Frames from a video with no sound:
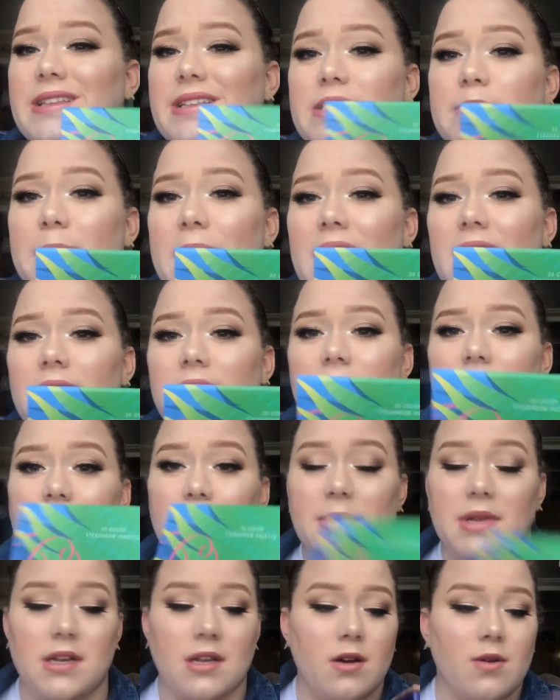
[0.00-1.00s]
this palette, let
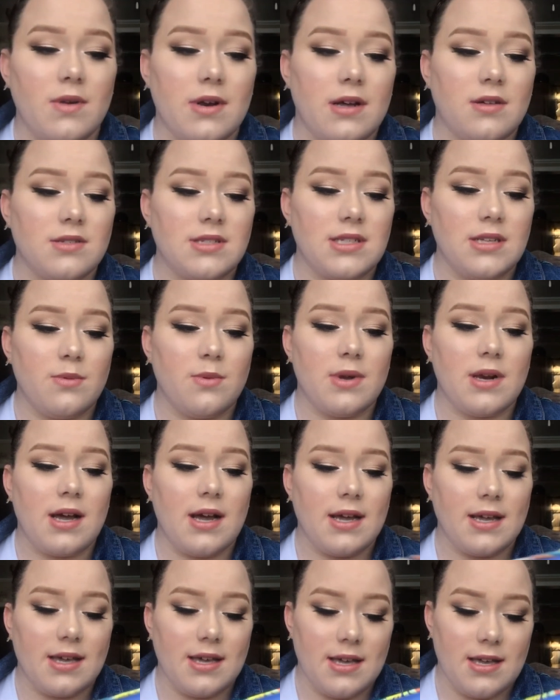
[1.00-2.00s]
me know and I'll see what
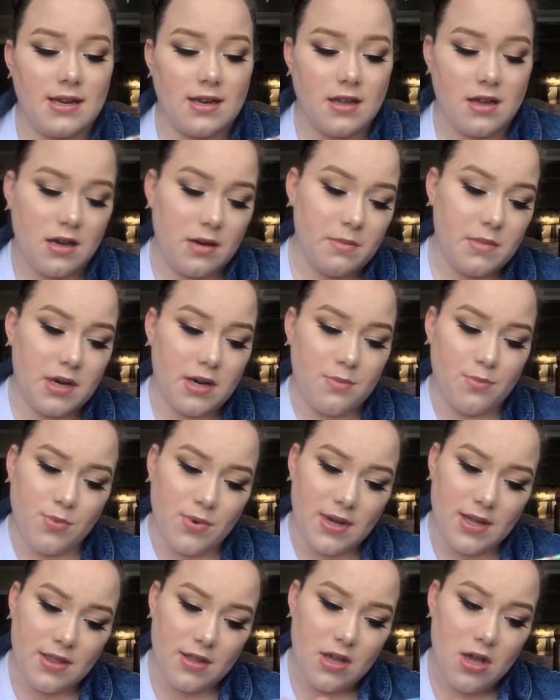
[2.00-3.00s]
I can come up
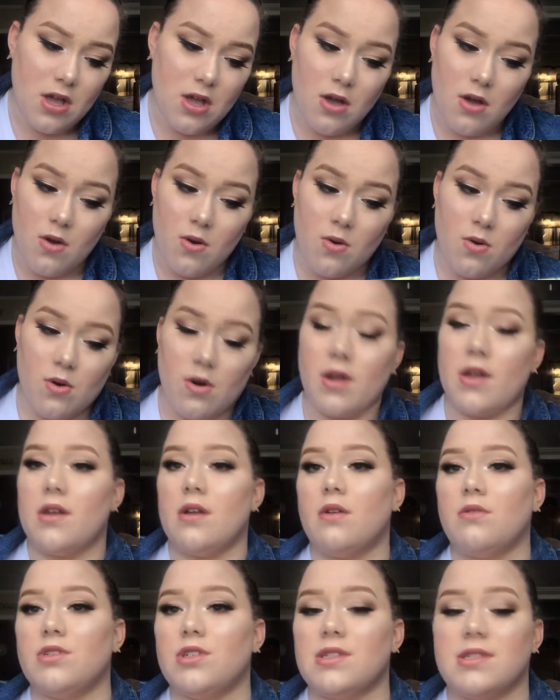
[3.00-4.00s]
with. Or, you
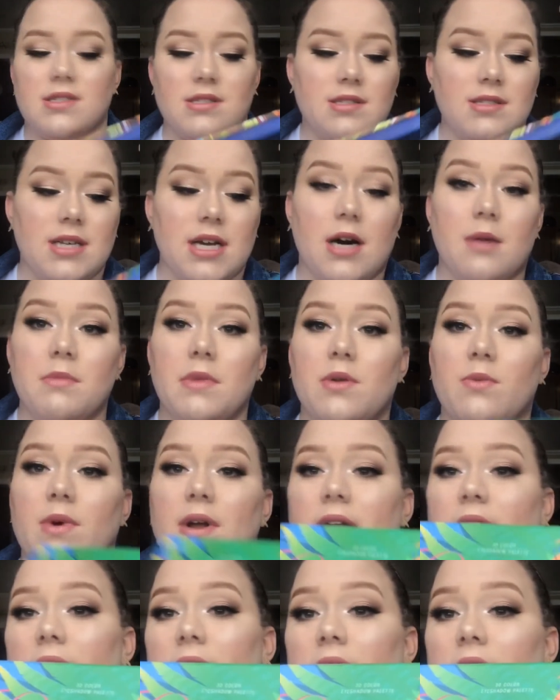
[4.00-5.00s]
know, just tell me
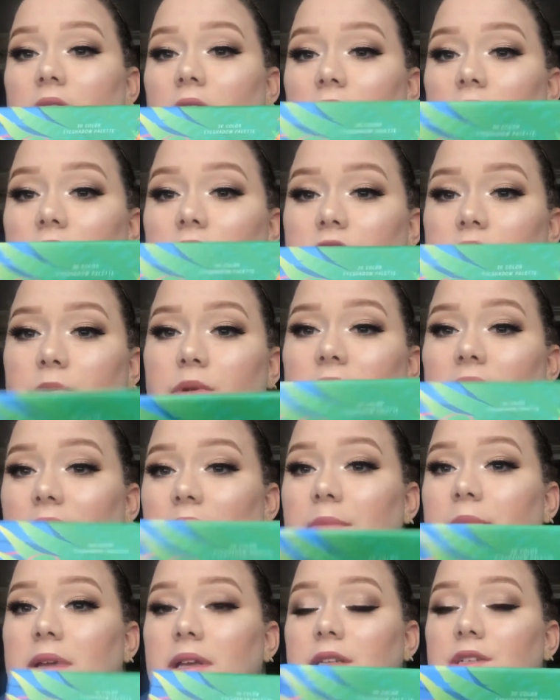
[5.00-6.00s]
what kind of colors you would
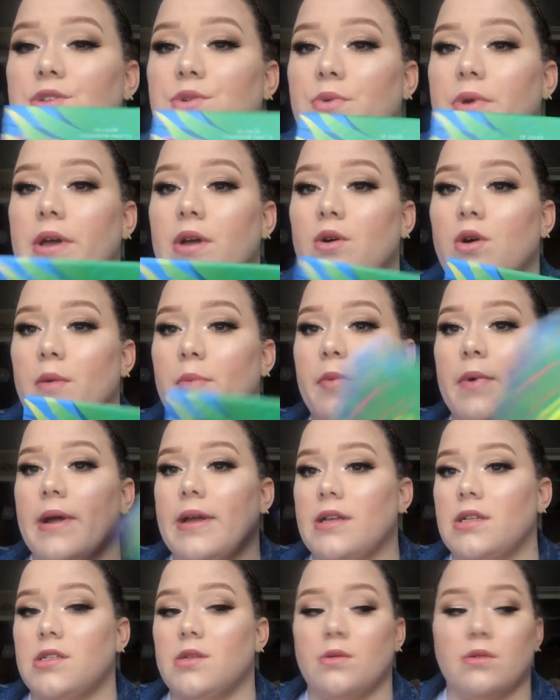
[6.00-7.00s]
like me to incorporate
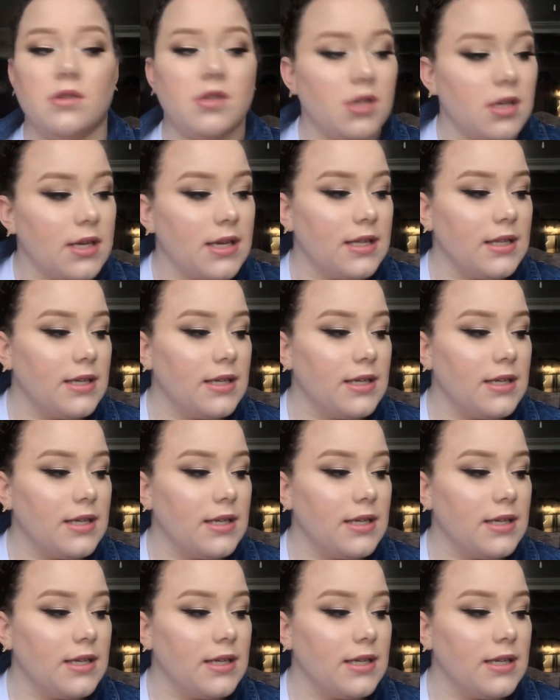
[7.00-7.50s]
into a look in